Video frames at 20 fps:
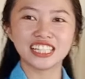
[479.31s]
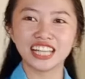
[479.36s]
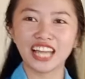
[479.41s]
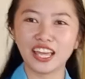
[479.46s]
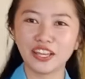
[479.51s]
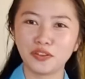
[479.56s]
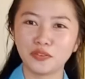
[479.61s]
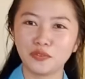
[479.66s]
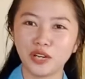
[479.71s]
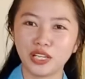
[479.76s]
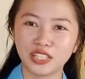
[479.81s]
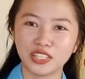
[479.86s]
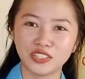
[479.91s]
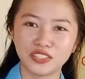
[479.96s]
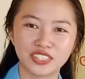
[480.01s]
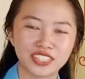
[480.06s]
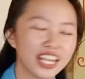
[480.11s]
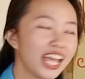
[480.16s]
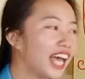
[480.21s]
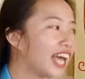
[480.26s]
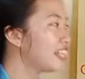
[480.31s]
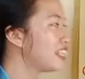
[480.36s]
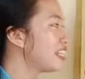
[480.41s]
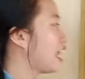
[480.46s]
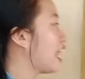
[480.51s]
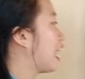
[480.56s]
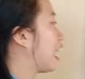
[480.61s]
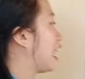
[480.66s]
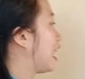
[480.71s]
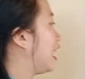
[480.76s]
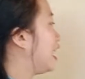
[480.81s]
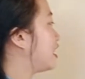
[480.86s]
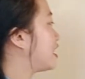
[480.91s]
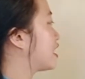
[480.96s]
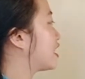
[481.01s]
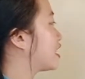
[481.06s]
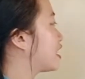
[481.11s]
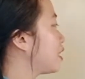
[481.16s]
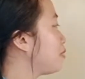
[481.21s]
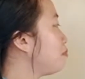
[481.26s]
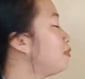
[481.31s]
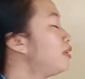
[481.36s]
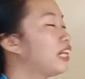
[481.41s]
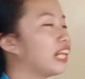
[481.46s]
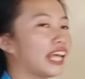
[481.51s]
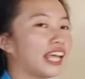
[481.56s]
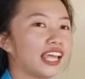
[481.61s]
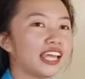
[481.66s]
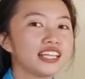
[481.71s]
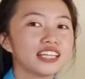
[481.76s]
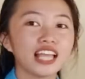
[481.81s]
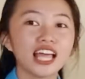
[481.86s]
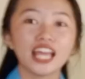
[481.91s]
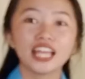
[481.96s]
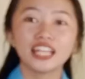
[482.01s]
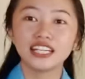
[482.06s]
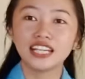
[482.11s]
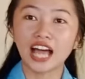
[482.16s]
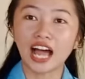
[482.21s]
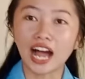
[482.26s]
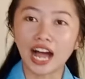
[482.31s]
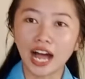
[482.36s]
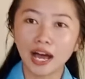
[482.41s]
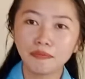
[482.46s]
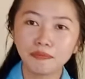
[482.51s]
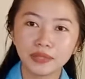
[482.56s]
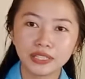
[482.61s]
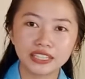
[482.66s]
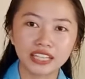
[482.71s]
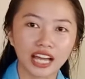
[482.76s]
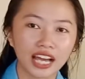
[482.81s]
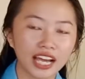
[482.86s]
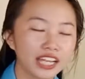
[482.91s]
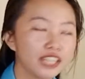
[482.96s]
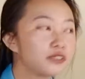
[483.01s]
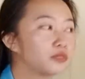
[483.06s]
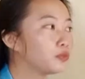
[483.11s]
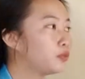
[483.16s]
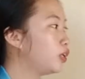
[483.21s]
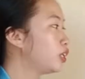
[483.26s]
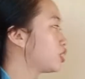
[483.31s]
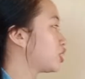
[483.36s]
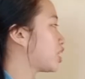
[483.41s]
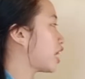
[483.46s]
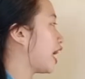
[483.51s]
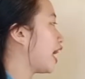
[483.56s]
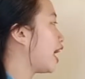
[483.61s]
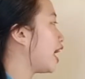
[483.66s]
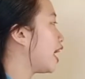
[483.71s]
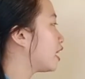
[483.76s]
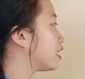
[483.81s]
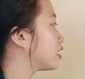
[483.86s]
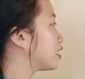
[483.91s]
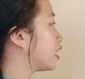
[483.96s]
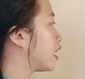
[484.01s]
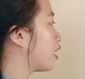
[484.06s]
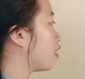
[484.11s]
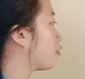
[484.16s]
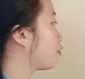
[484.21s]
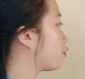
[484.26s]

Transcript: like what you said, it stimulates the appetite, which has a